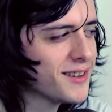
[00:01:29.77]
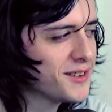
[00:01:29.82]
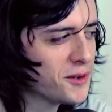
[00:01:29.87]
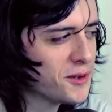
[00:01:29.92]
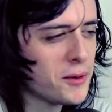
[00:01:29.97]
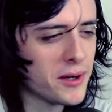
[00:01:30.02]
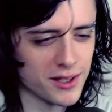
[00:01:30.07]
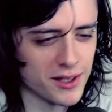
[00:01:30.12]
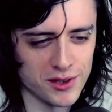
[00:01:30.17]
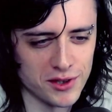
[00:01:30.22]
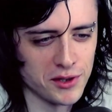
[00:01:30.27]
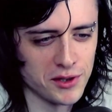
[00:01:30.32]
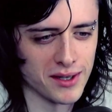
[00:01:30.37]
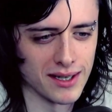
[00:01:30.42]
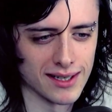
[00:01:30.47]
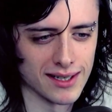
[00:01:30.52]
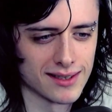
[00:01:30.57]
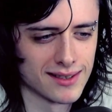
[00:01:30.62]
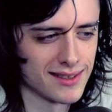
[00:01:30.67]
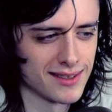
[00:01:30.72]
know what you're
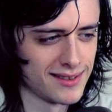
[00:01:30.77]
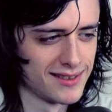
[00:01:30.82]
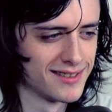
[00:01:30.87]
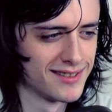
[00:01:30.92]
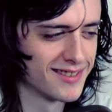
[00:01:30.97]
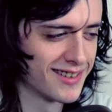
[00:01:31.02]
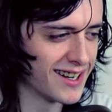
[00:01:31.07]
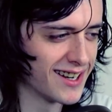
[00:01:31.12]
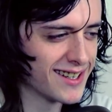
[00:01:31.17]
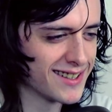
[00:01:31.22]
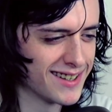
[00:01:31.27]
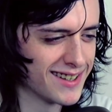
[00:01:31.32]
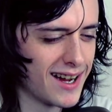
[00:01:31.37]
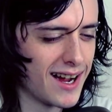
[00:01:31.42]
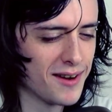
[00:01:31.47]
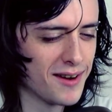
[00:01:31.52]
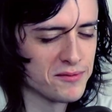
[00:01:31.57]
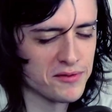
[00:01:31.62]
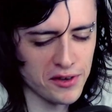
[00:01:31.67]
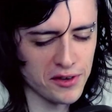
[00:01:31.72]
doing. Right?
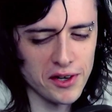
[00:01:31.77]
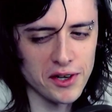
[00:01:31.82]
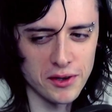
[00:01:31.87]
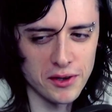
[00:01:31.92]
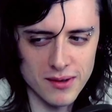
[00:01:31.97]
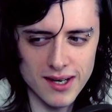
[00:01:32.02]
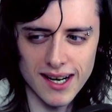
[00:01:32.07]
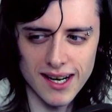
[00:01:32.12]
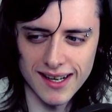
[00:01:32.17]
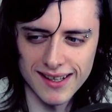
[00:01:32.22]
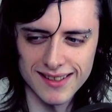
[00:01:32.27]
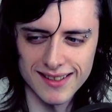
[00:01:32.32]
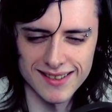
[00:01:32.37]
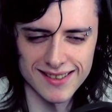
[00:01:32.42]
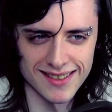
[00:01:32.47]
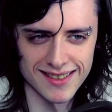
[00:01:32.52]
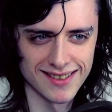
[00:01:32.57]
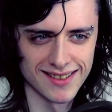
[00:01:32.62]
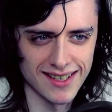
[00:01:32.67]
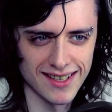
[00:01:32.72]
I'm fully aware.
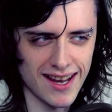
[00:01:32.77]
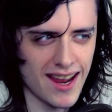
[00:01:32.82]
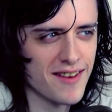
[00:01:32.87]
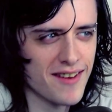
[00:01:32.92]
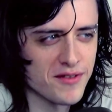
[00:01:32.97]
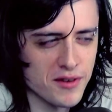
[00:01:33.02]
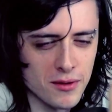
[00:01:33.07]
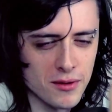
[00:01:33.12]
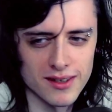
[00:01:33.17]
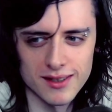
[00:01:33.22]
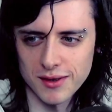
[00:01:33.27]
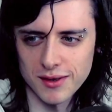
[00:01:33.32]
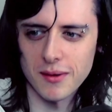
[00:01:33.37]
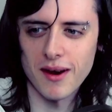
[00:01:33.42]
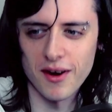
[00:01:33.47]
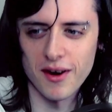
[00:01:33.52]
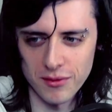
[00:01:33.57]
Everyone's aware